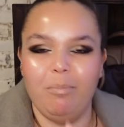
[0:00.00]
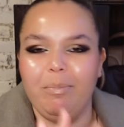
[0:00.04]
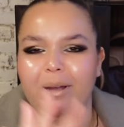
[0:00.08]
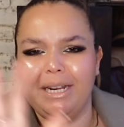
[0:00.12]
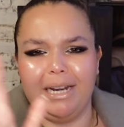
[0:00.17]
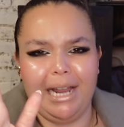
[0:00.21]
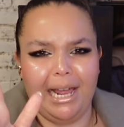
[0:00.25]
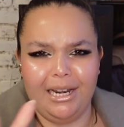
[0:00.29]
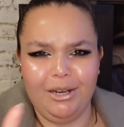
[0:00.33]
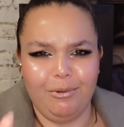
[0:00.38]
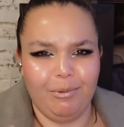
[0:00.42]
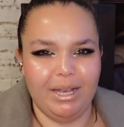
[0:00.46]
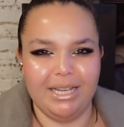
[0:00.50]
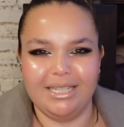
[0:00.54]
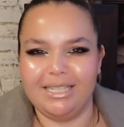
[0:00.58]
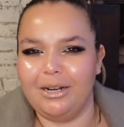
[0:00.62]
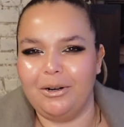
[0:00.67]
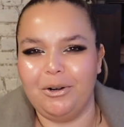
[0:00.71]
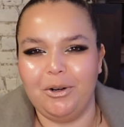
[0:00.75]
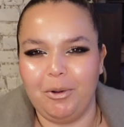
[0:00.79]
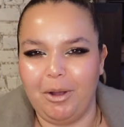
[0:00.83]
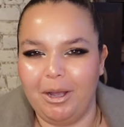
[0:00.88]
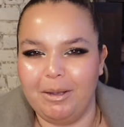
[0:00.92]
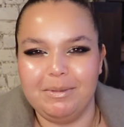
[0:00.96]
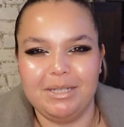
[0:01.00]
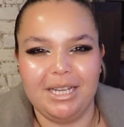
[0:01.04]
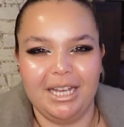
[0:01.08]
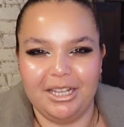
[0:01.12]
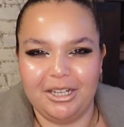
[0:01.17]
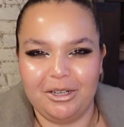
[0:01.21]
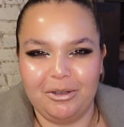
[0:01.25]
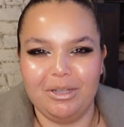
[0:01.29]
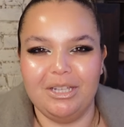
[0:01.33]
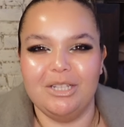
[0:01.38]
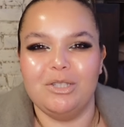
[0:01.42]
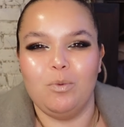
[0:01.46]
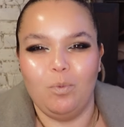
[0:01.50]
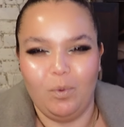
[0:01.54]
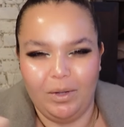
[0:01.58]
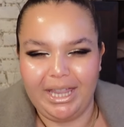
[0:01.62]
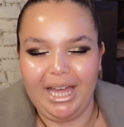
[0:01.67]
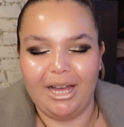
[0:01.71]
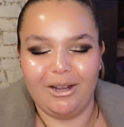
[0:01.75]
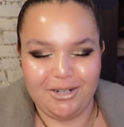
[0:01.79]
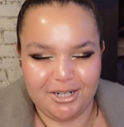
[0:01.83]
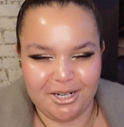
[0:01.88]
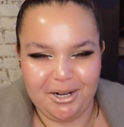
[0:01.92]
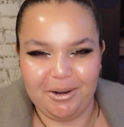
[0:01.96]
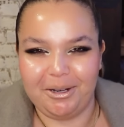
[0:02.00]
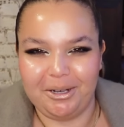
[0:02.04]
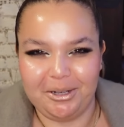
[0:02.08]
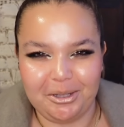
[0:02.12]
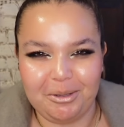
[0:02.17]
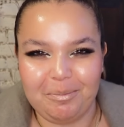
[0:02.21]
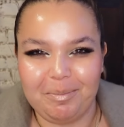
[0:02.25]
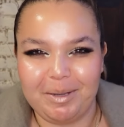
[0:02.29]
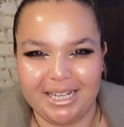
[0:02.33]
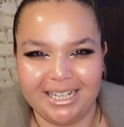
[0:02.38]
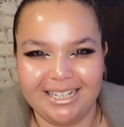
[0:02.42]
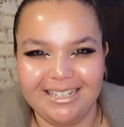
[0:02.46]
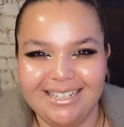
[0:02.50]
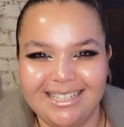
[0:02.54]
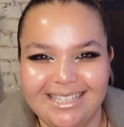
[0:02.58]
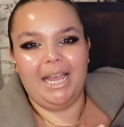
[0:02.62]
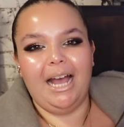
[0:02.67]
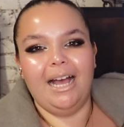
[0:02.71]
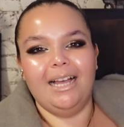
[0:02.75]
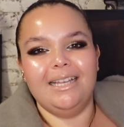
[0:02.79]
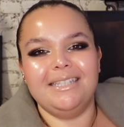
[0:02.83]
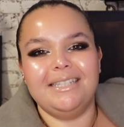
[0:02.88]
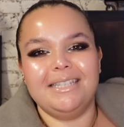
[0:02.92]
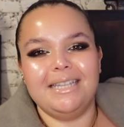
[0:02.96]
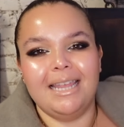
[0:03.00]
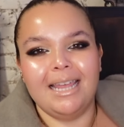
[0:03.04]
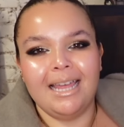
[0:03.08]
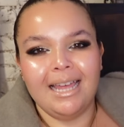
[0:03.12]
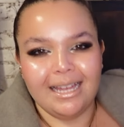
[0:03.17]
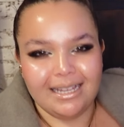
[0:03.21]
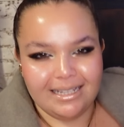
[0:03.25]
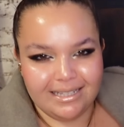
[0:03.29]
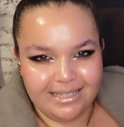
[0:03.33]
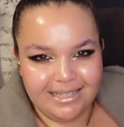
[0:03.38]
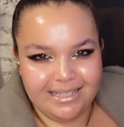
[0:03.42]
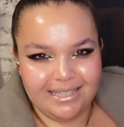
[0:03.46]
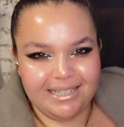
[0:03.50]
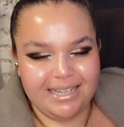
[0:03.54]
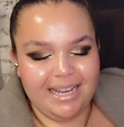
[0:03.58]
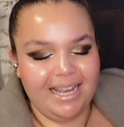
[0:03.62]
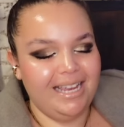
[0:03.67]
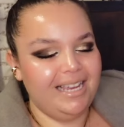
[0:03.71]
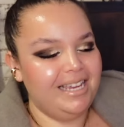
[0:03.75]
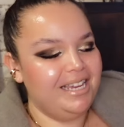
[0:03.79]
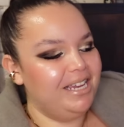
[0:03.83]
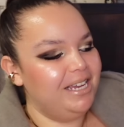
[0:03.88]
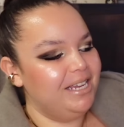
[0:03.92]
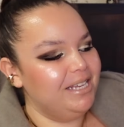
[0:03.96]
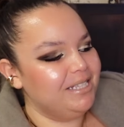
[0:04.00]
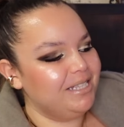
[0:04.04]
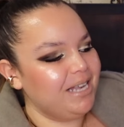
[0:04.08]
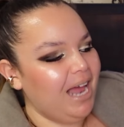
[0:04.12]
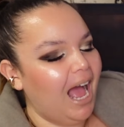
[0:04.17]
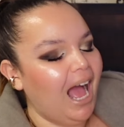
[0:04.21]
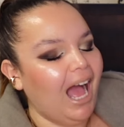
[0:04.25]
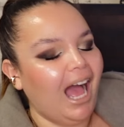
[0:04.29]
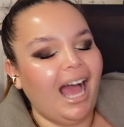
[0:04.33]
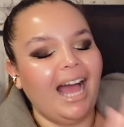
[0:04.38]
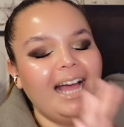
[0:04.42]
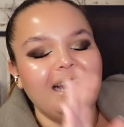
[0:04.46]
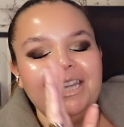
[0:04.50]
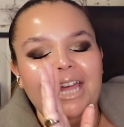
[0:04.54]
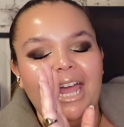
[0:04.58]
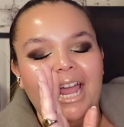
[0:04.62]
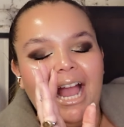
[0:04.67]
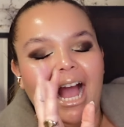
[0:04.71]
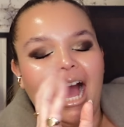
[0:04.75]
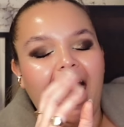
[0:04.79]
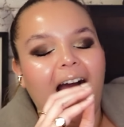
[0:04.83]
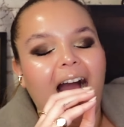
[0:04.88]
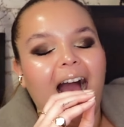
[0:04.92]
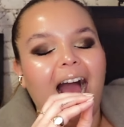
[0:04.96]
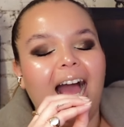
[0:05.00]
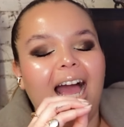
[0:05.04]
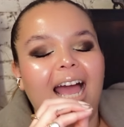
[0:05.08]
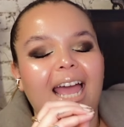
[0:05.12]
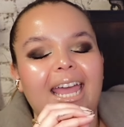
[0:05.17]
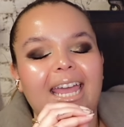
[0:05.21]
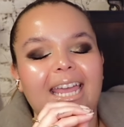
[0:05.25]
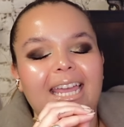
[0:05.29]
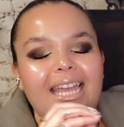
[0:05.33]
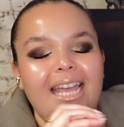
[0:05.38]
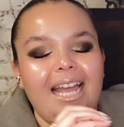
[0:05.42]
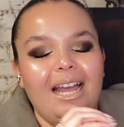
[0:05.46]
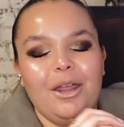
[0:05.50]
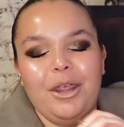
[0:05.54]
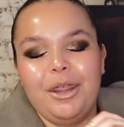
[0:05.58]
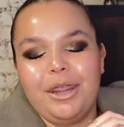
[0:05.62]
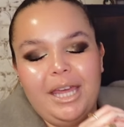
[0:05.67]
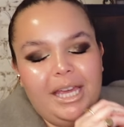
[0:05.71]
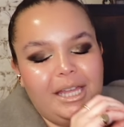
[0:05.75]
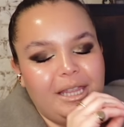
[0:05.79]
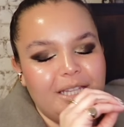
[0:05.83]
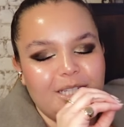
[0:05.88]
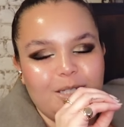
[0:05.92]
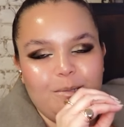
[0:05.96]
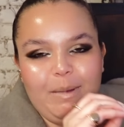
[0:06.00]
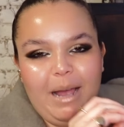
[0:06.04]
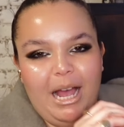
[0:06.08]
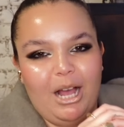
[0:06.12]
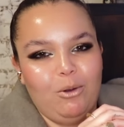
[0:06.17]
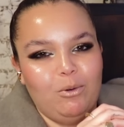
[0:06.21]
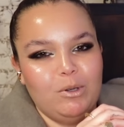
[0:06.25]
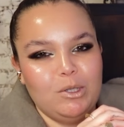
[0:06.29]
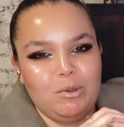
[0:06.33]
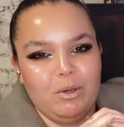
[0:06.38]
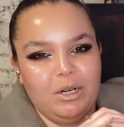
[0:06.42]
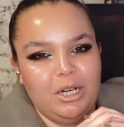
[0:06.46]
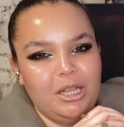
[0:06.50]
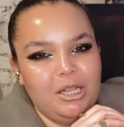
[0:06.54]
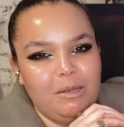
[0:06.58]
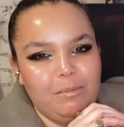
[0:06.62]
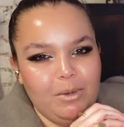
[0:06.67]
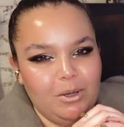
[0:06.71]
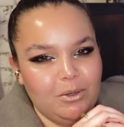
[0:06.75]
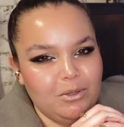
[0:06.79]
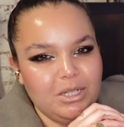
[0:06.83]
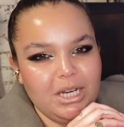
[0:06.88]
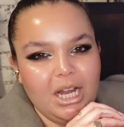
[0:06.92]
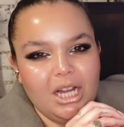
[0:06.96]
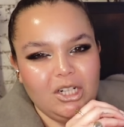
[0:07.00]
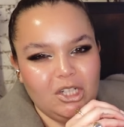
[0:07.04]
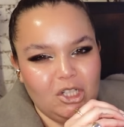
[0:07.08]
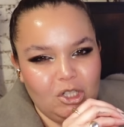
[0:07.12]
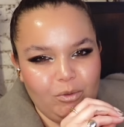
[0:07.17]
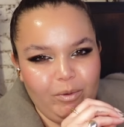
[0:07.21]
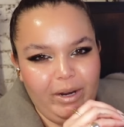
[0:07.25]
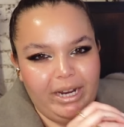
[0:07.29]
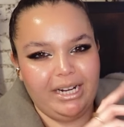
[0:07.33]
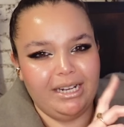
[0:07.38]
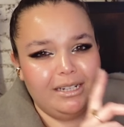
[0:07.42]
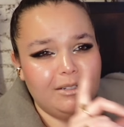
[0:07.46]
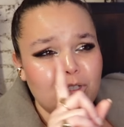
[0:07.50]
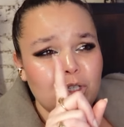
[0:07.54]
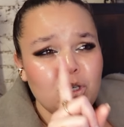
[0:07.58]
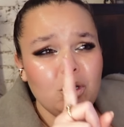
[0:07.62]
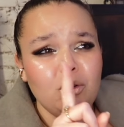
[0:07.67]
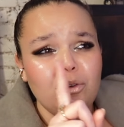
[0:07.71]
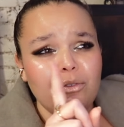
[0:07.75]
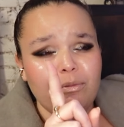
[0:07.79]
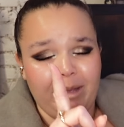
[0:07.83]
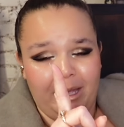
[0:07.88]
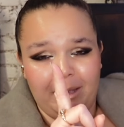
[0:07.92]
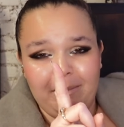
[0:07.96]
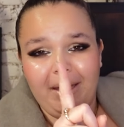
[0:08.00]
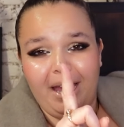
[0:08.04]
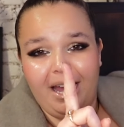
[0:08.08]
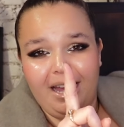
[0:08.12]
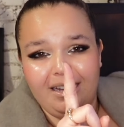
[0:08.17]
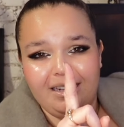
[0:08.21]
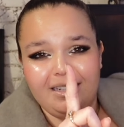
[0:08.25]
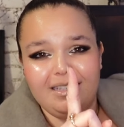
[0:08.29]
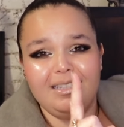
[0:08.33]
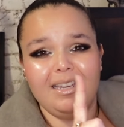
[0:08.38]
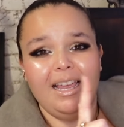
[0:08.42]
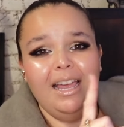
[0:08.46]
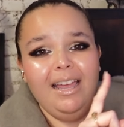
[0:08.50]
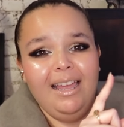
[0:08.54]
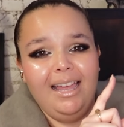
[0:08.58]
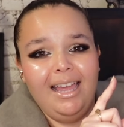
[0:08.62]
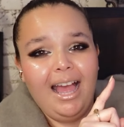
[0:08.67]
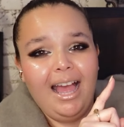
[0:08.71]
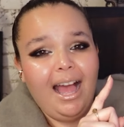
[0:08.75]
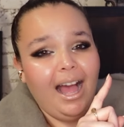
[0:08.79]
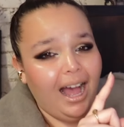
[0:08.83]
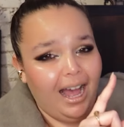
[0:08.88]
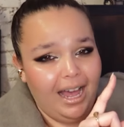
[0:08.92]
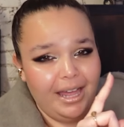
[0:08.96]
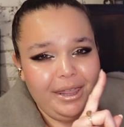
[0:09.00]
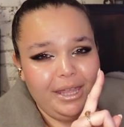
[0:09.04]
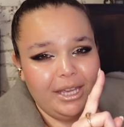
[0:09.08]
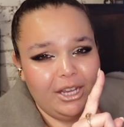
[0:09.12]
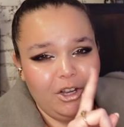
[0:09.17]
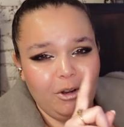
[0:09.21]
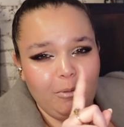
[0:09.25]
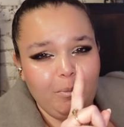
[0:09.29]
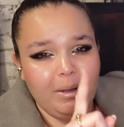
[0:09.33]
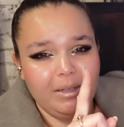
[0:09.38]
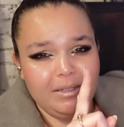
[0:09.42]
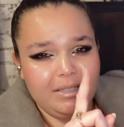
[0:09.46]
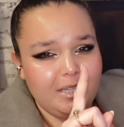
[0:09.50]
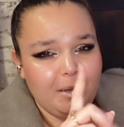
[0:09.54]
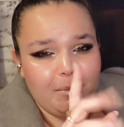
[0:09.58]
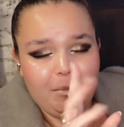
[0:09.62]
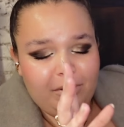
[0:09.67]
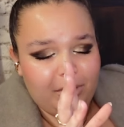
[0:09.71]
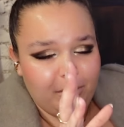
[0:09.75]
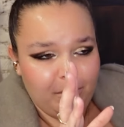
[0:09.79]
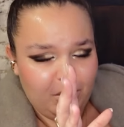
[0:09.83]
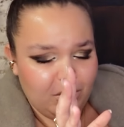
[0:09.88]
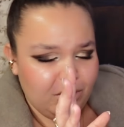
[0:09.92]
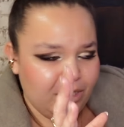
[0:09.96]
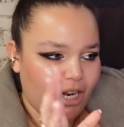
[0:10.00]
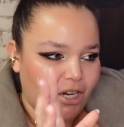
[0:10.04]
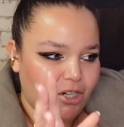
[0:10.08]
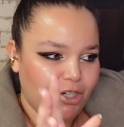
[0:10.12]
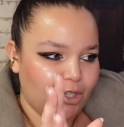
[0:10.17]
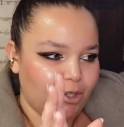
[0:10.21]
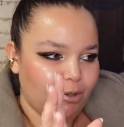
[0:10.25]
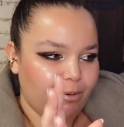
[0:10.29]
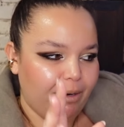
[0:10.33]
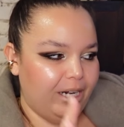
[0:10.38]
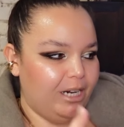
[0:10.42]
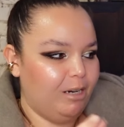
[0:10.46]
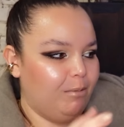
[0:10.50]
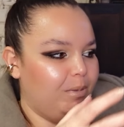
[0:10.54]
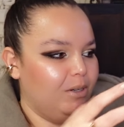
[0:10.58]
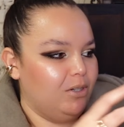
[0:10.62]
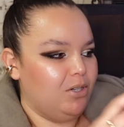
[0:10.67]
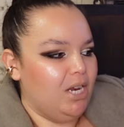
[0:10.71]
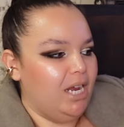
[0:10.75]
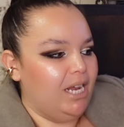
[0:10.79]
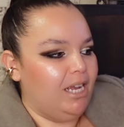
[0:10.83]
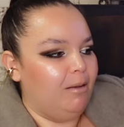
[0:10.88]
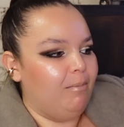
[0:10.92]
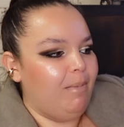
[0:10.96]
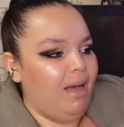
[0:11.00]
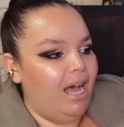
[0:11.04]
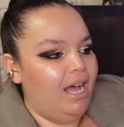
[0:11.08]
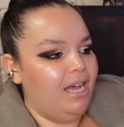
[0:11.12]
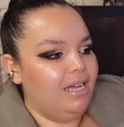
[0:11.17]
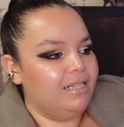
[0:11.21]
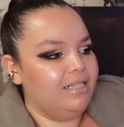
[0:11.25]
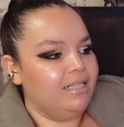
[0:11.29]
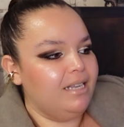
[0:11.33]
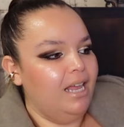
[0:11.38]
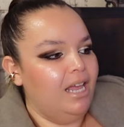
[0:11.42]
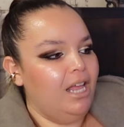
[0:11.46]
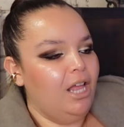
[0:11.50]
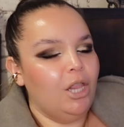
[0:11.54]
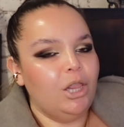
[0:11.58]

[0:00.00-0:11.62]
But anyways, I don't know why I'm telling you this without showing you the piece. Because this is, uh, like, I think this bag was one of the most underrated, two of my bags, I think are some of the most underrated Bottega bags.